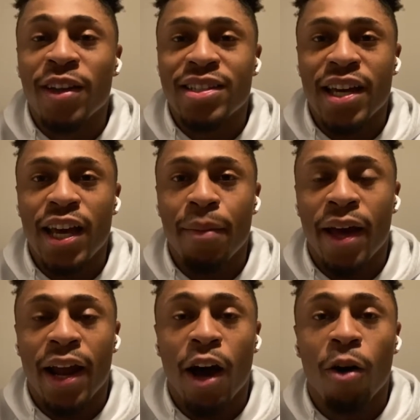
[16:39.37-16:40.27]
for the
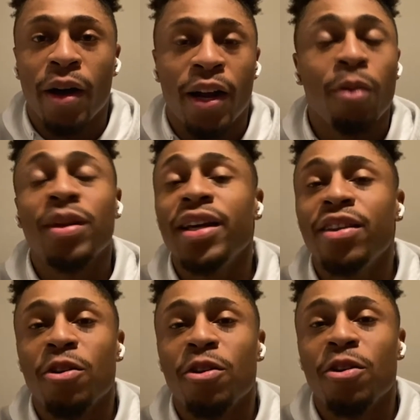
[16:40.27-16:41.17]
team and help
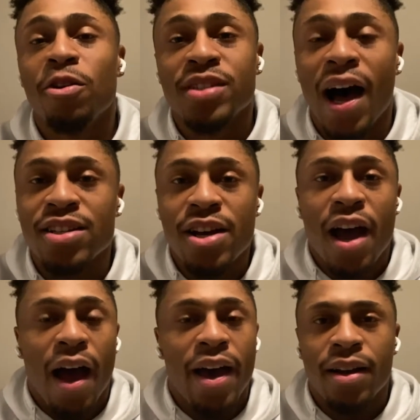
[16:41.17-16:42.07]
lead those
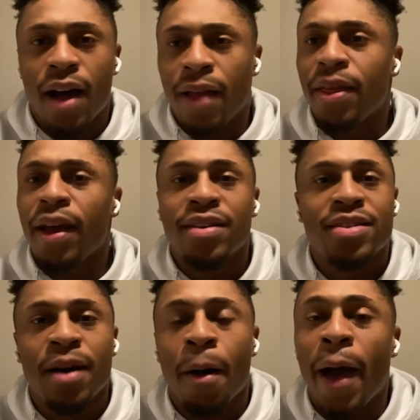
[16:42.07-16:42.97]
guys. And I
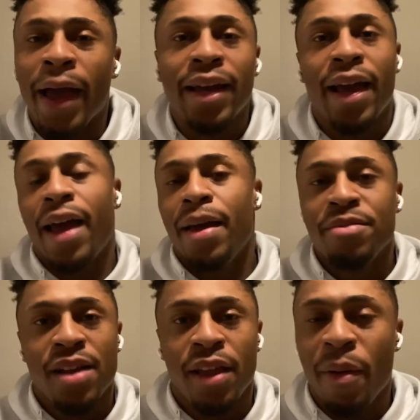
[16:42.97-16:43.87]
think it's eight
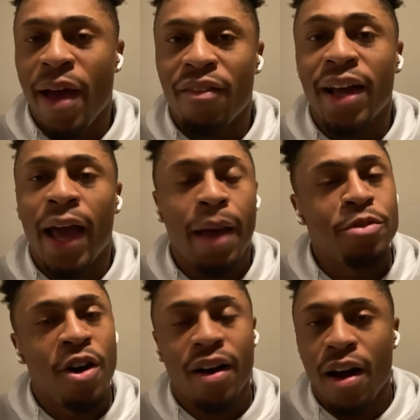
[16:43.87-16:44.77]
games. I think we have eight
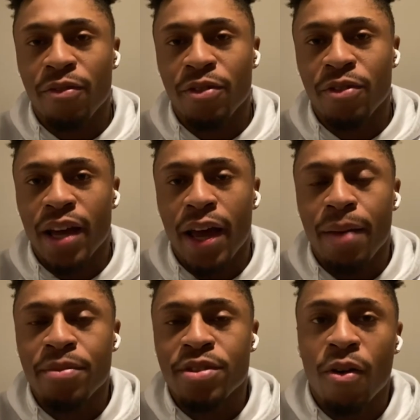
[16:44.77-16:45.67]
games, all conference
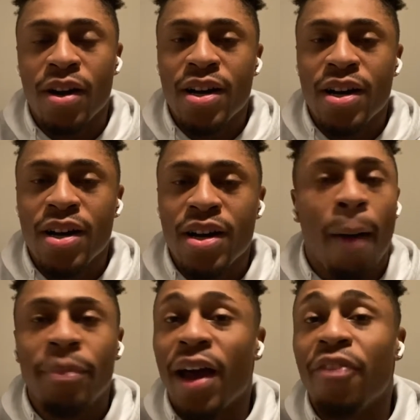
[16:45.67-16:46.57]
games. So
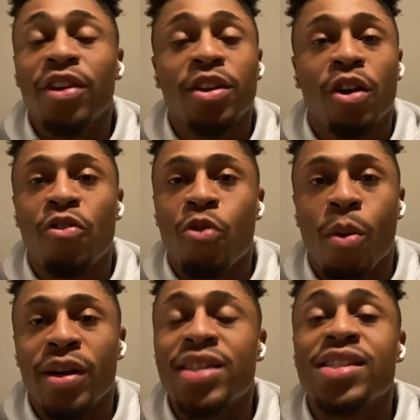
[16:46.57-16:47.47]
I'm definitely
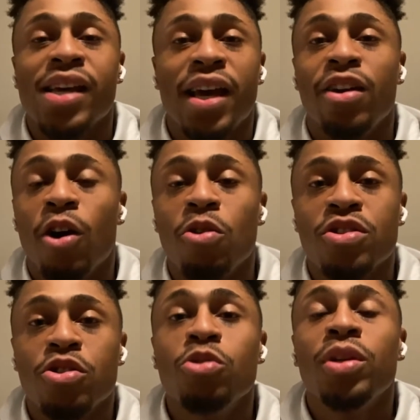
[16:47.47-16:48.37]
looking forward to seeing
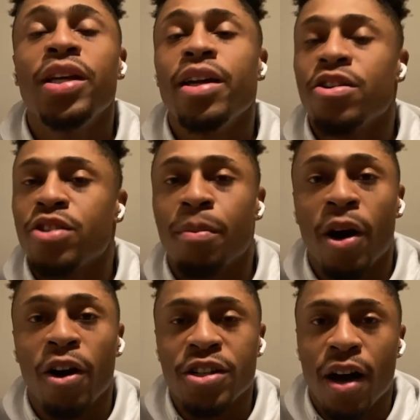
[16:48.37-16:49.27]
those new leaders
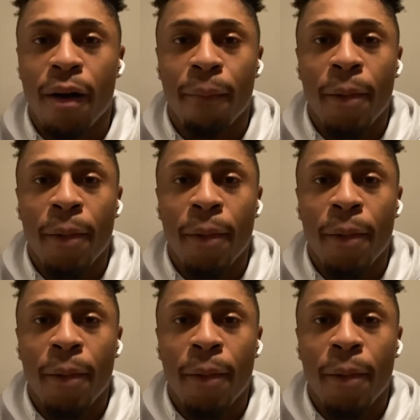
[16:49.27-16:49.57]
emerge,